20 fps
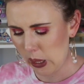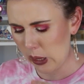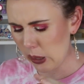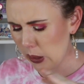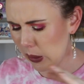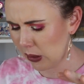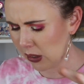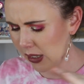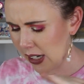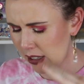I
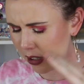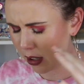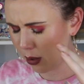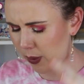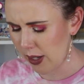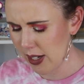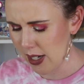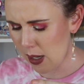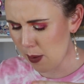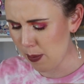don't like
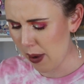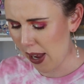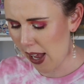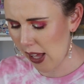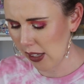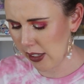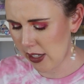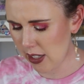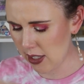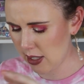3D
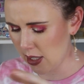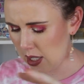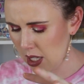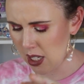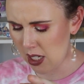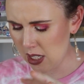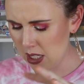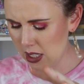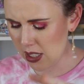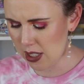palettes
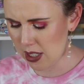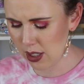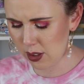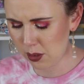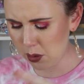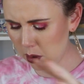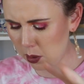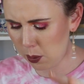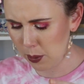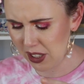and it's a
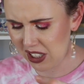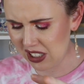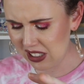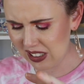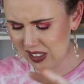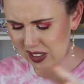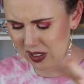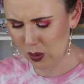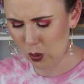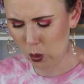little
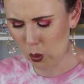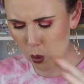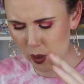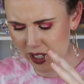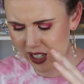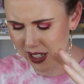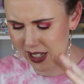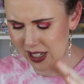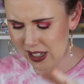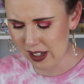bit
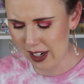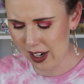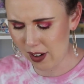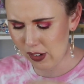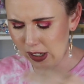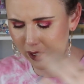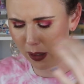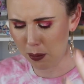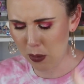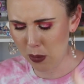weird
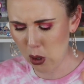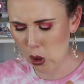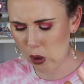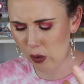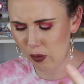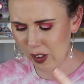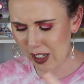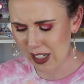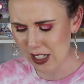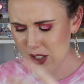having a
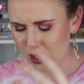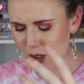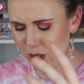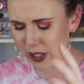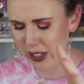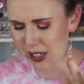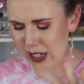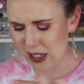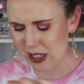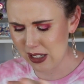moon face
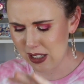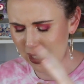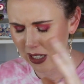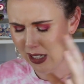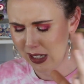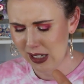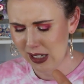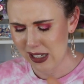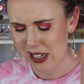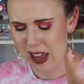on it
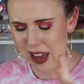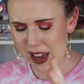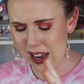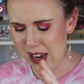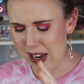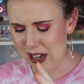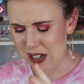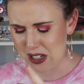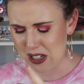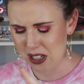
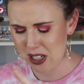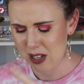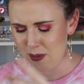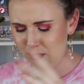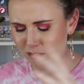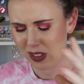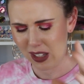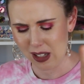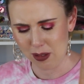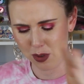and
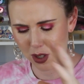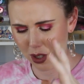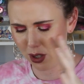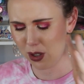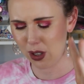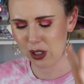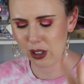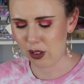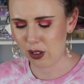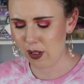I'm just
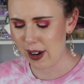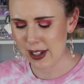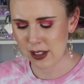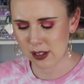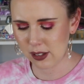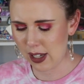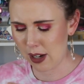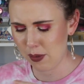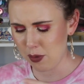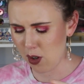not a
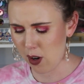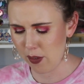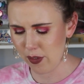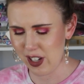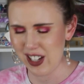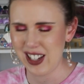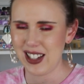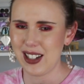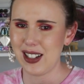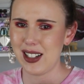great lover of
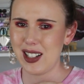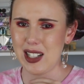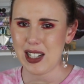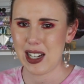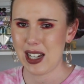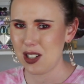it.